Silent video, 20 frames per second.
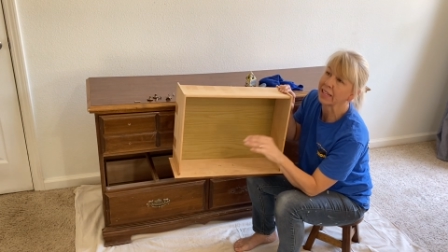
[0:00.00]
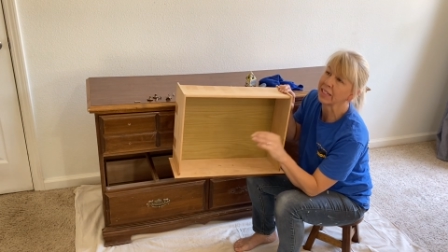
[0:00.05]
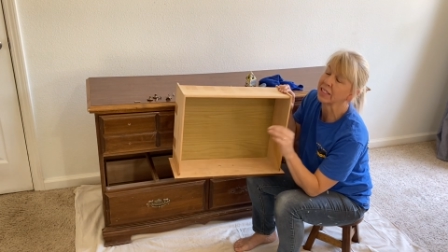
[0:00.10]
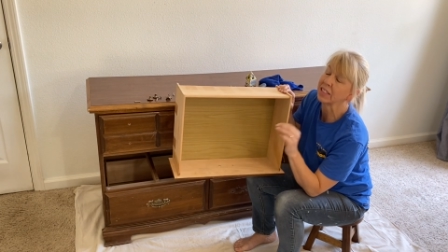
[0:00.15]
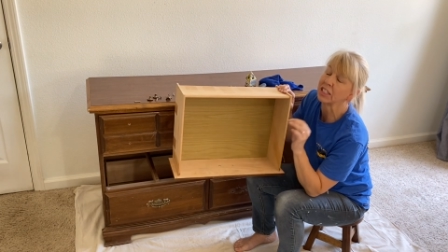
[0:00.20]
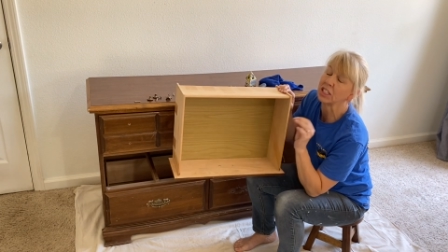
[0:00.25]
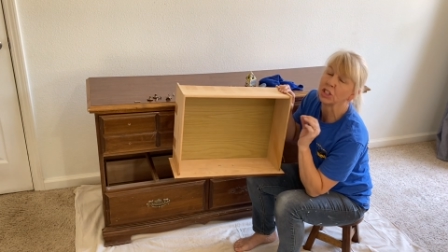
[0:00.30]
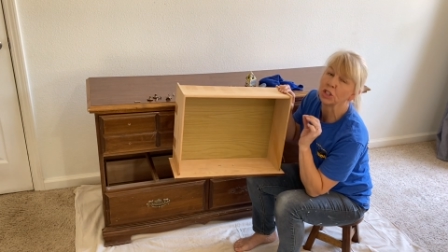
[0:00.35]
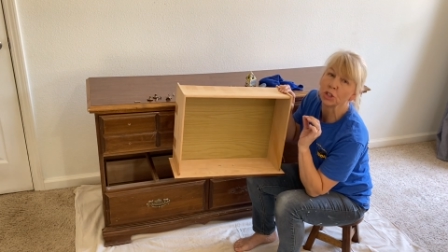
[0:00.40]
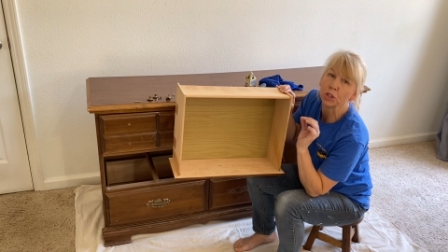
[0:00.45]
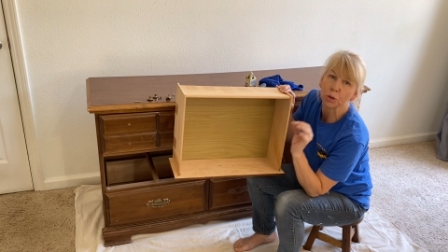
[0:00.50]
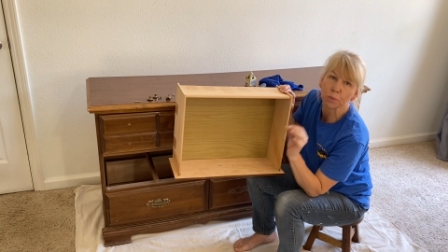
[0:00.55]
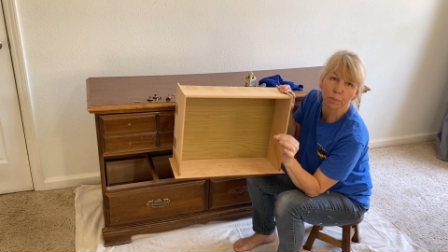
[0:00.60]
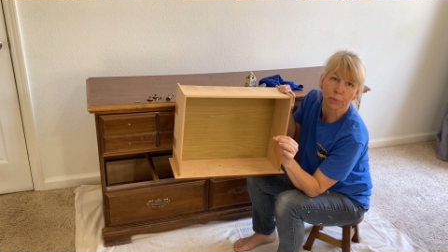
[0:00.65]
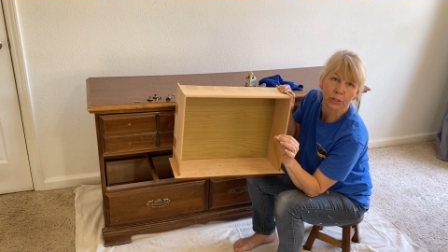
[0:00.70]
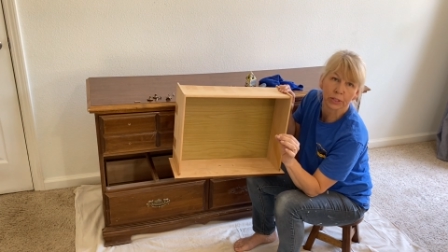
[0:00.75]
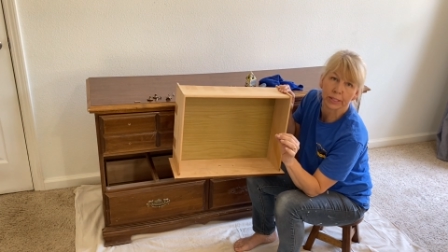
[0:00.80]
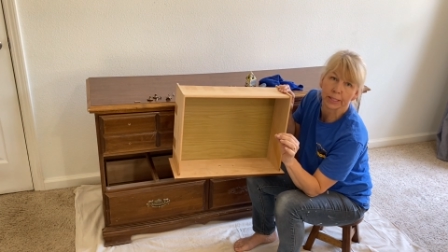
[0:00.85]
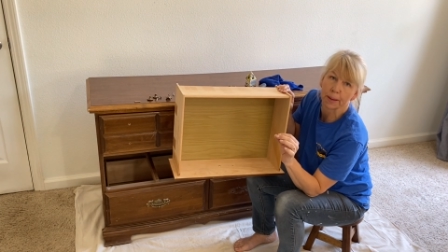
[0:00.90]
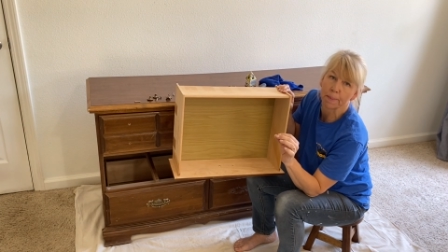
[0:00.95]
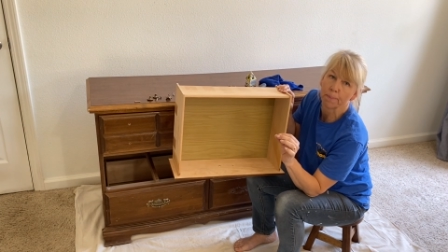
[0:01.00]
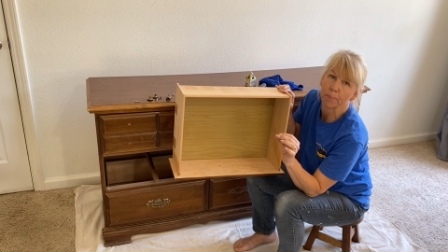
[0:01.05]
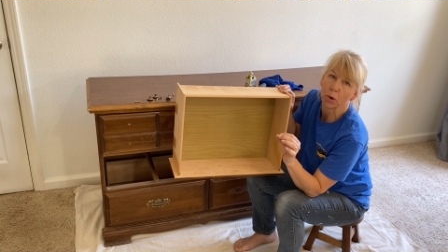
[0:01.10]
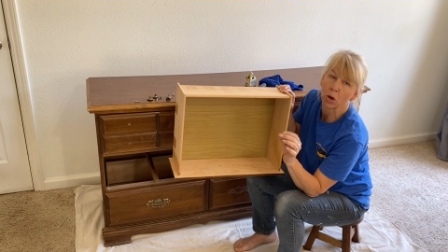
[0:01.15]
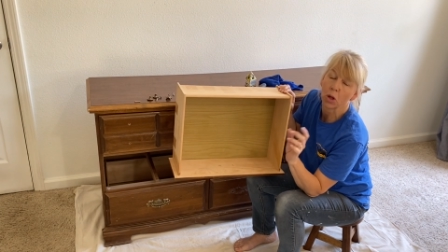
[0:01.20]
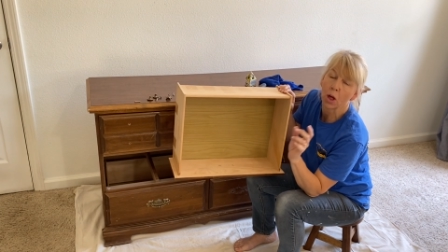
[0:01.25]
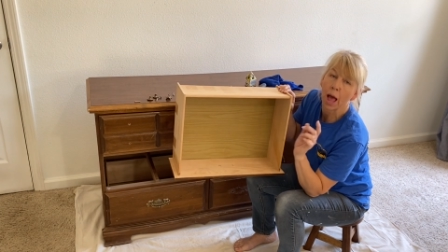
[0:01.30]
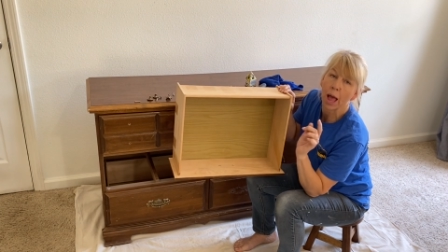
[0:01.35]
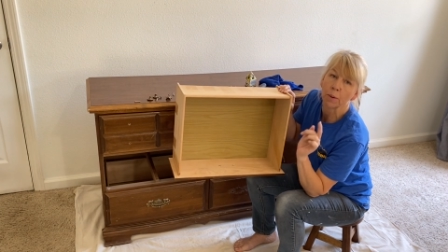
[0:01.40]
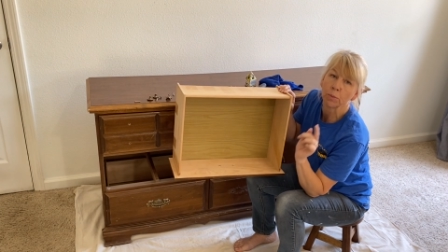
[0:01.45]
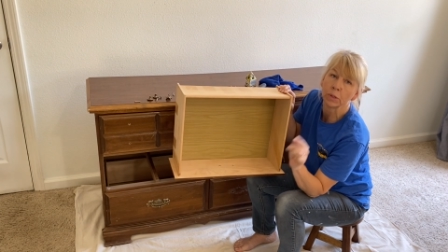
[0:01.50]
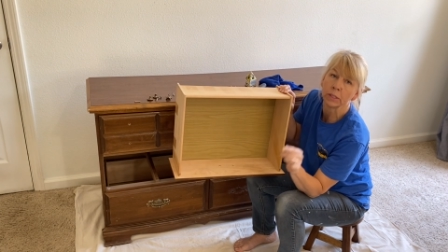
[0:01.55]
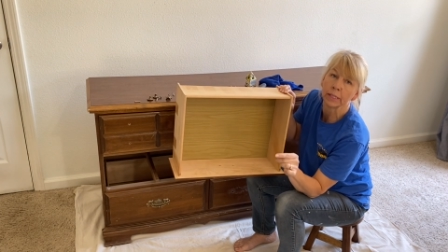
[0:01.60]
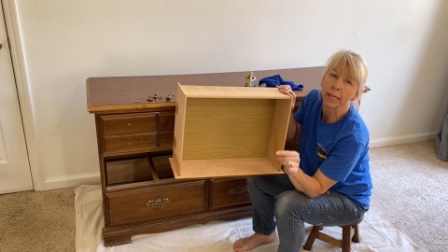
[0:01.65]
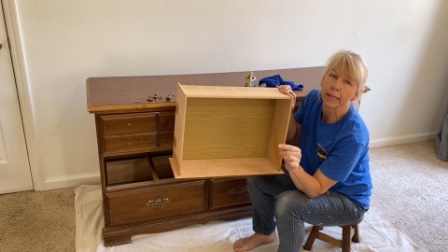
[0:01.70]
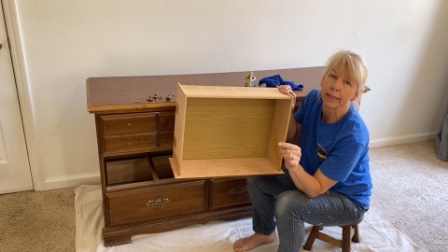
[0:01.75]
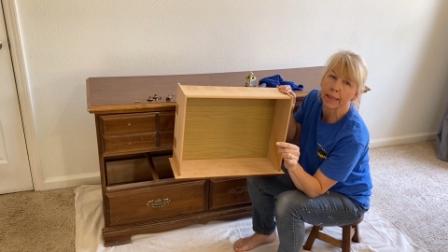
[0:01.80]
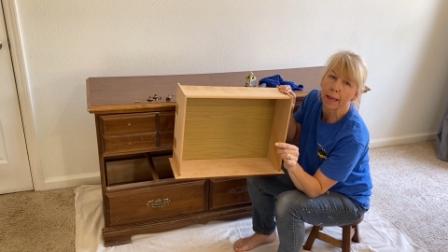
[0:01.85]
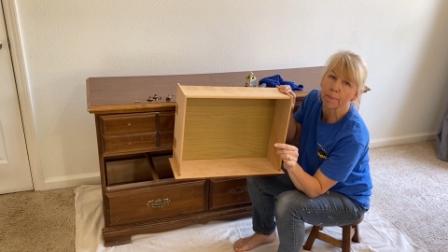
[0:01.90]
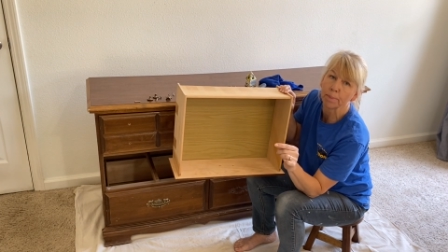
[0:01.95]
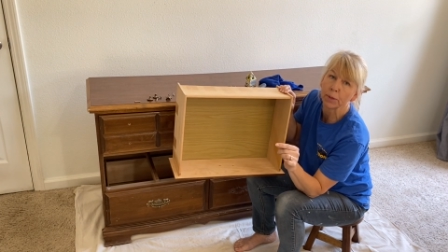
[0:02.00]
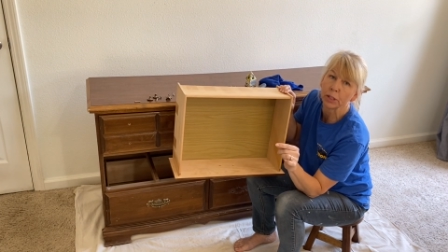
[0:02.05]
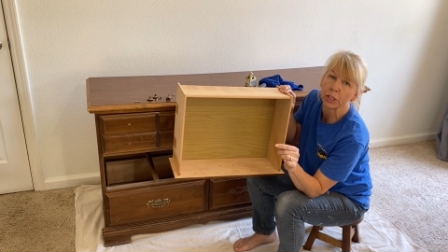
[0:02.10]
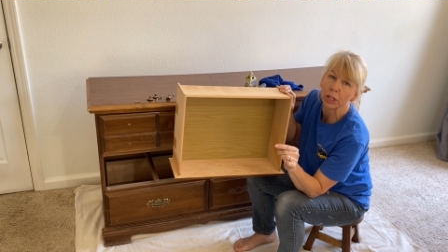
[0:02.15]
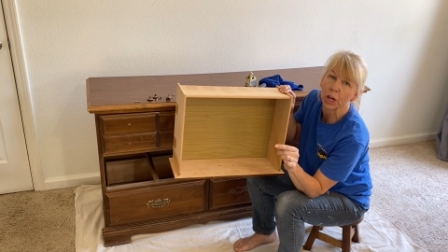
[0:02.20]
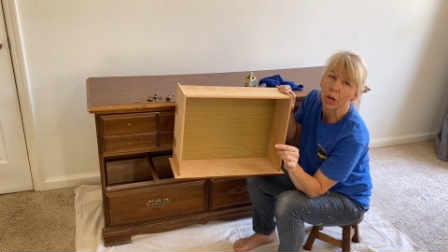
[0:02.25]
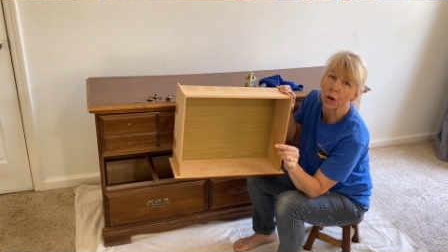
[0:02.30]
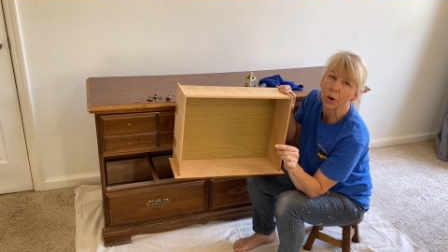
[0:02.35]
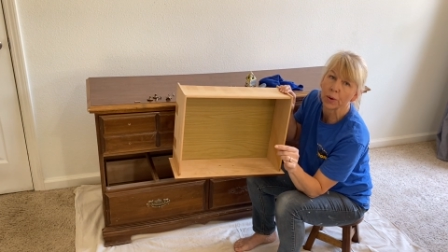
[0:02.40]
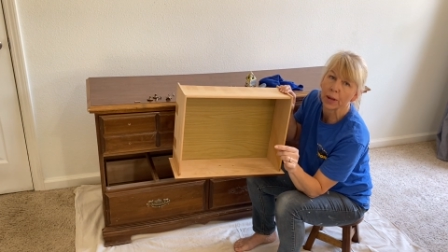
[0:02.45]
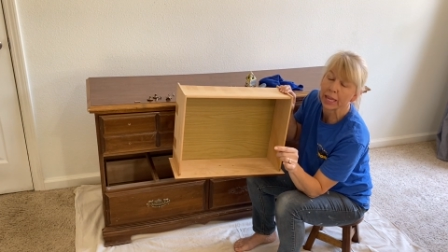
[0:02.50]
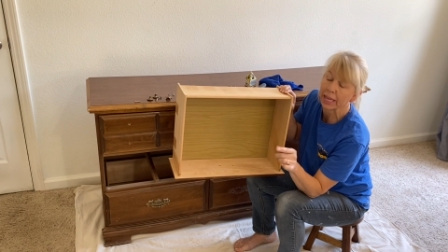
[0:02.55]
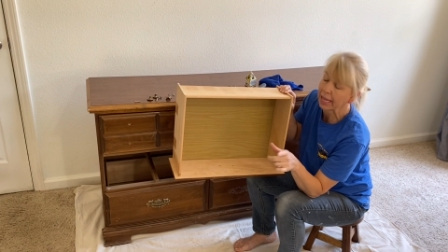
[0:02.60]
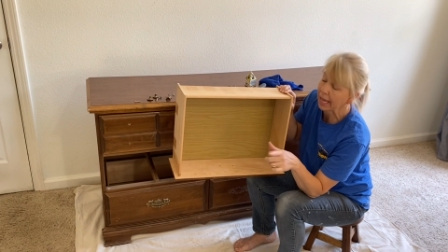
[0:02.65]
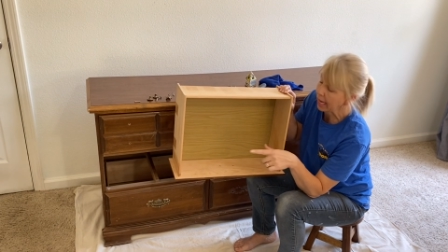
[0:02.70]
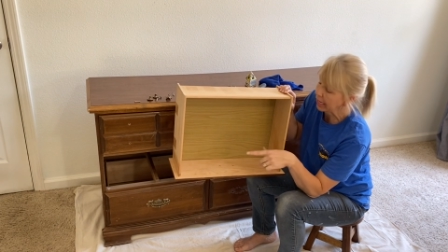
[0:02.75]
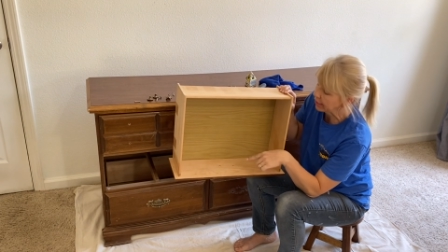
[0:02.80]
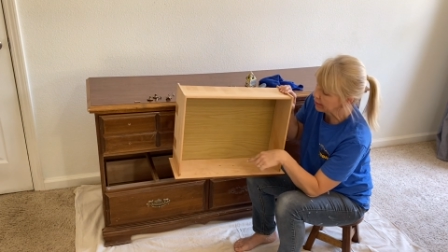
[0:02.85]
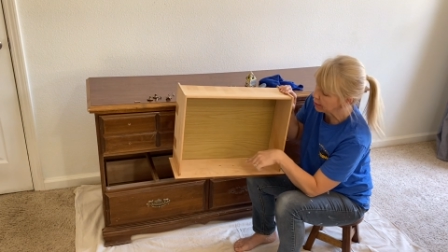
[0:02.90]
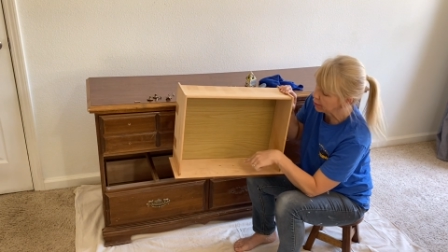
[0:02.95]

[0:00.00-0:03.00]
It is super simple. I will link that below in case